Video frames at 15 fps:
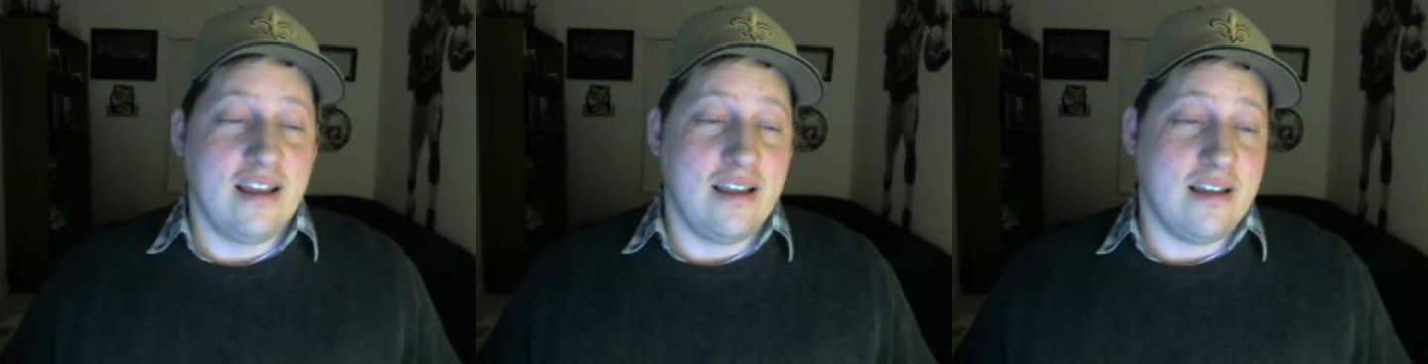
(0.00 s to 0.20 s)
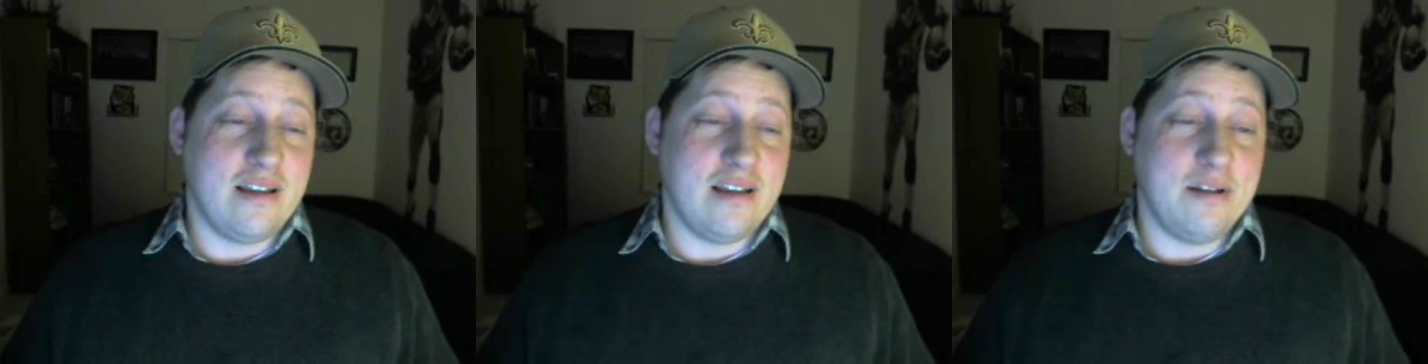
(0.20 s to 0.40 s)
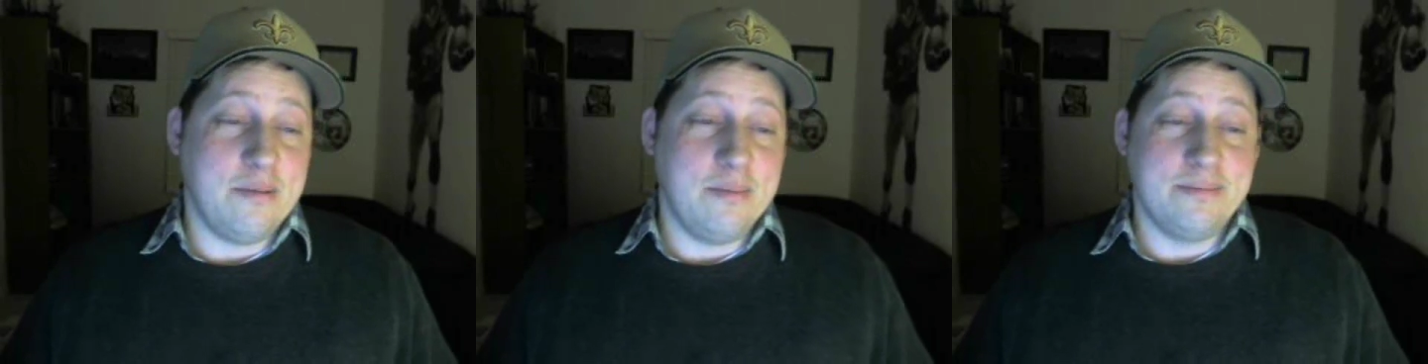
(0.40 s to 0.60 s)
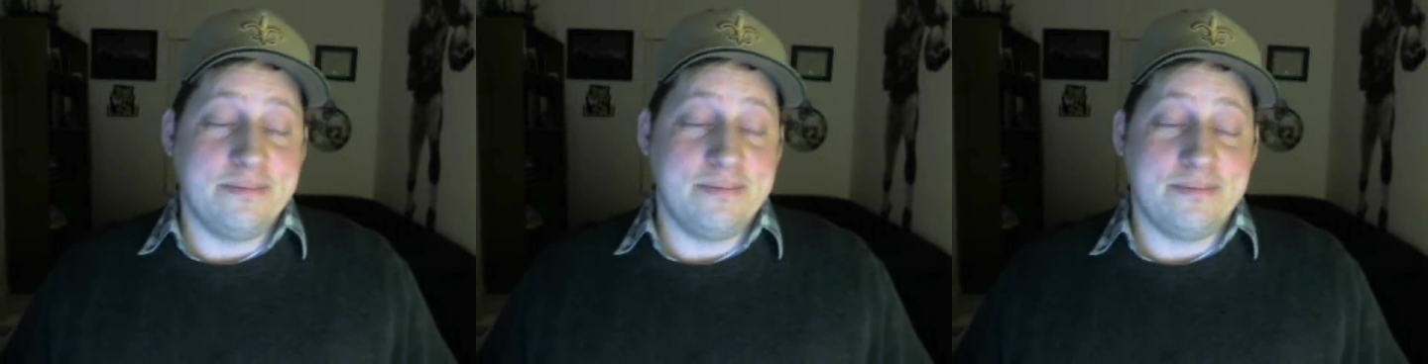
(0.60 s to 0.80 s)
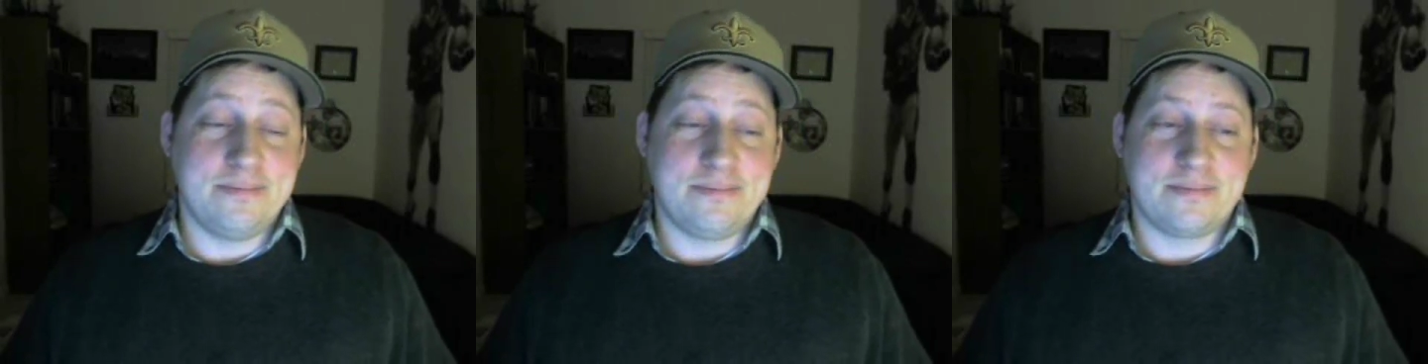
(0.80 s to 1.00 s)
I'm
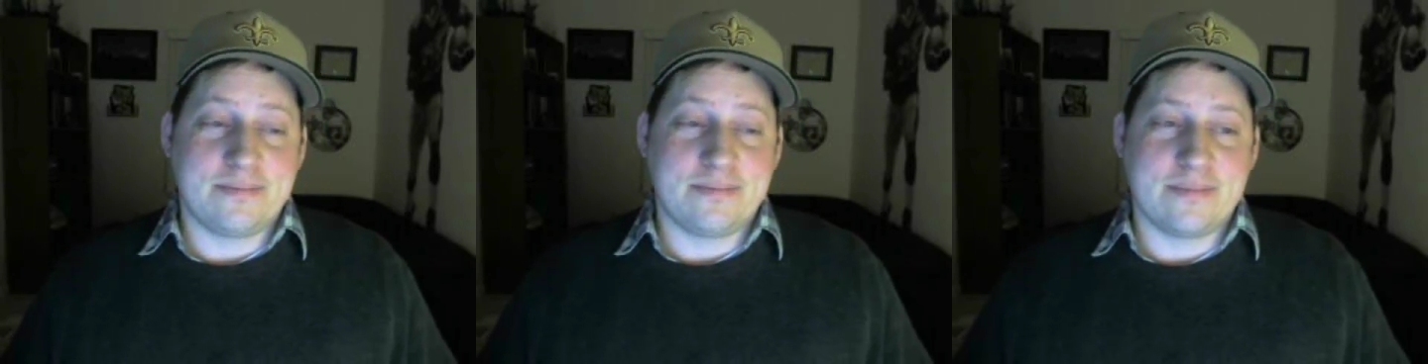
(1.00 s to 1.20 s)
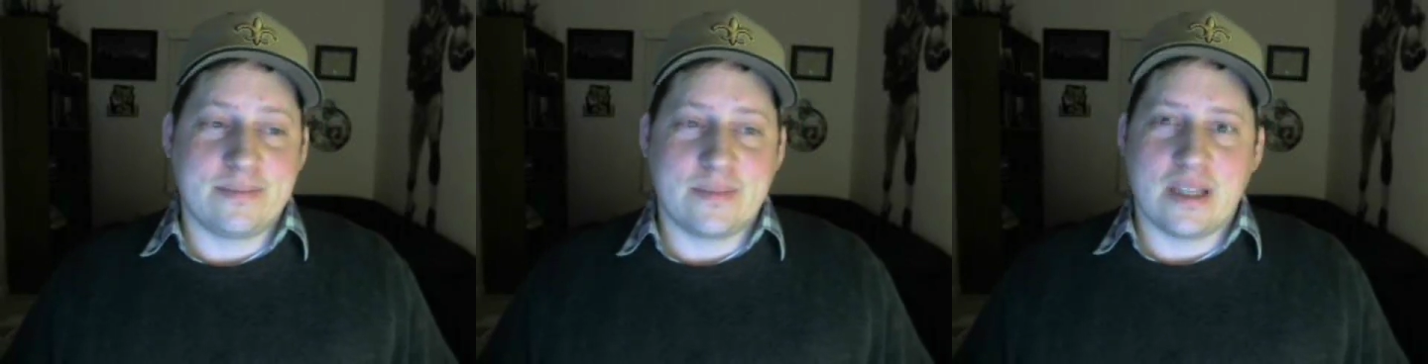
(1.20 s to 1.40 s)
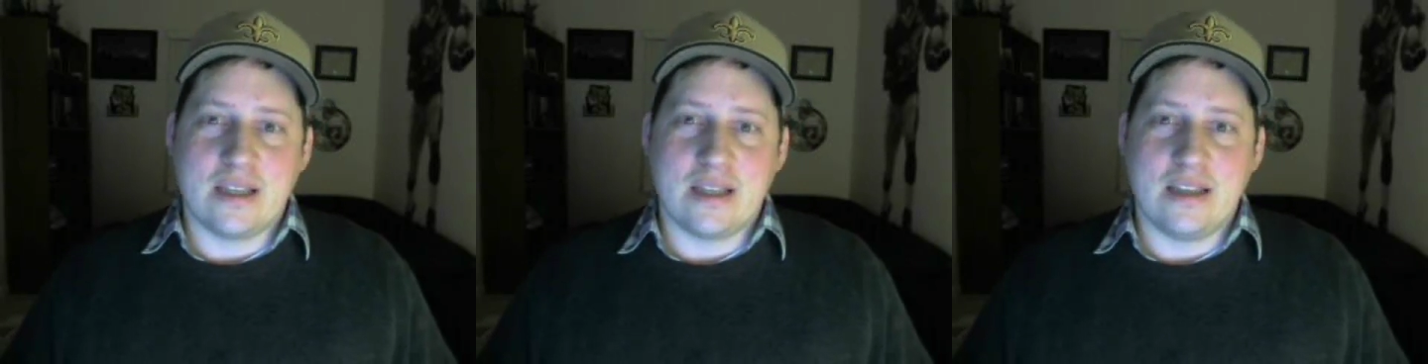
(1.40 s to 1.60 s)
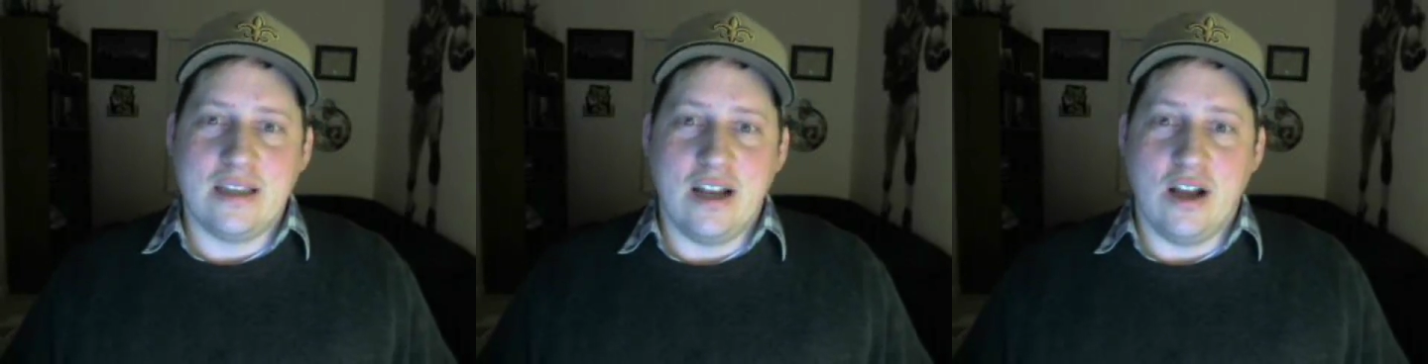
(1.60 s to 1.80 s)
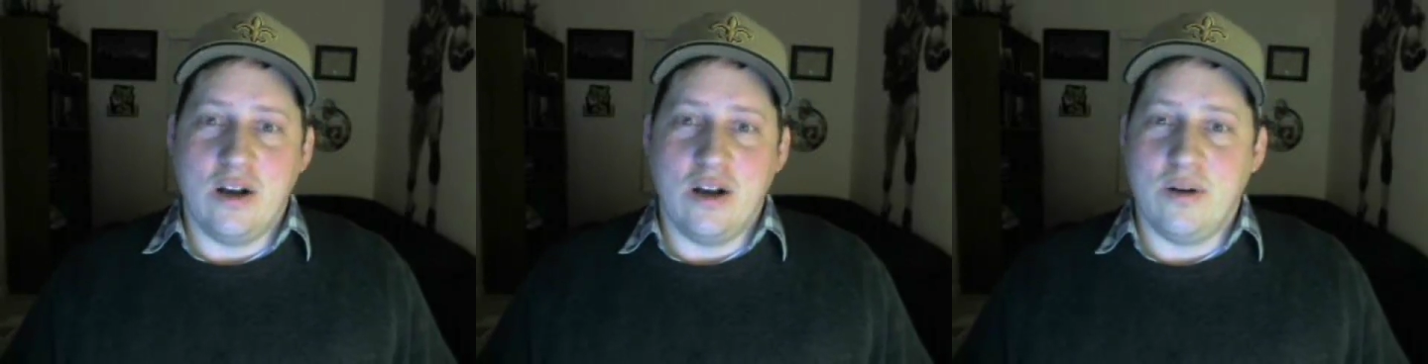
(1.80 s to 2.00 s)

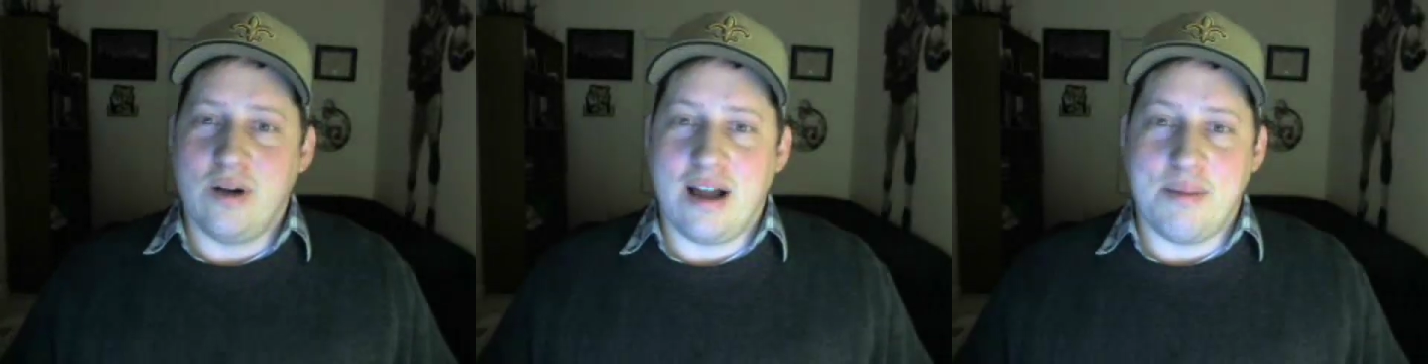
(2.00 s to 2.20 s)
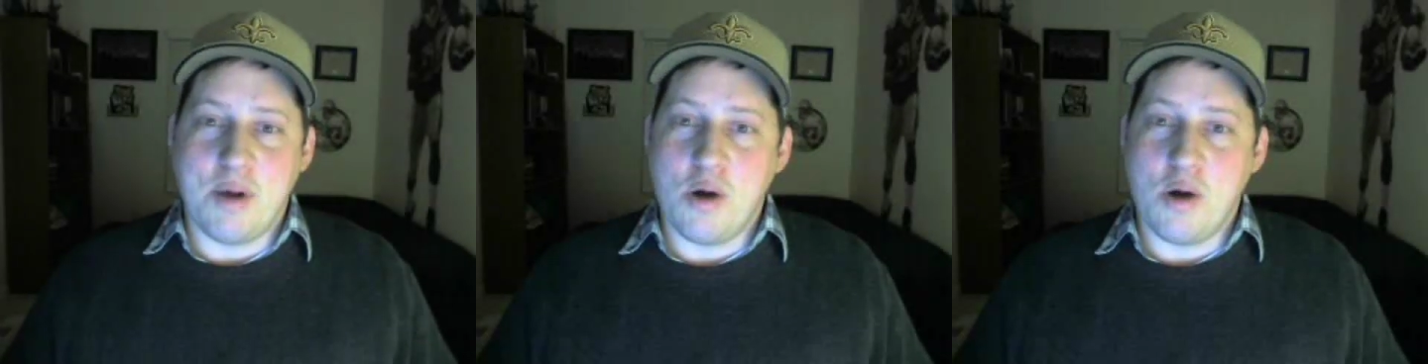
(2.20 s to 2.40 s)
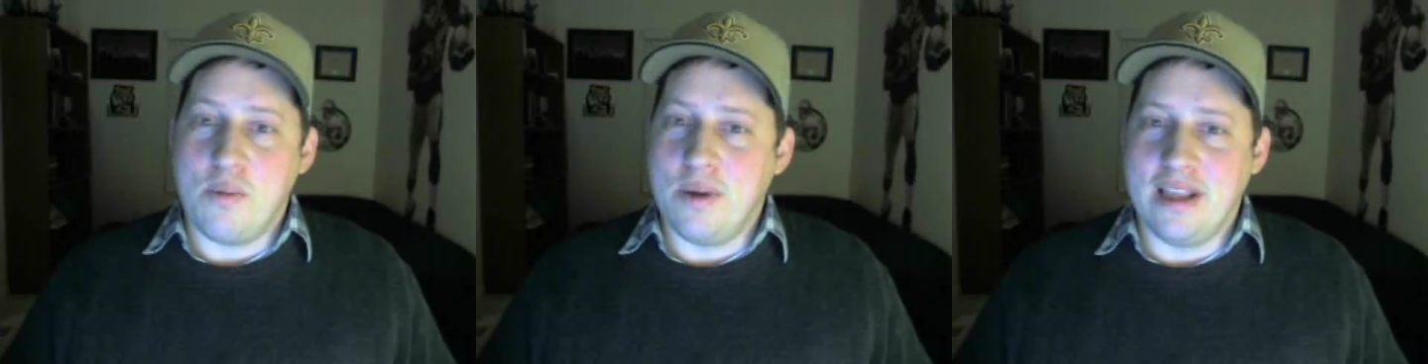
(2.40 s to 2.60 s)
hoping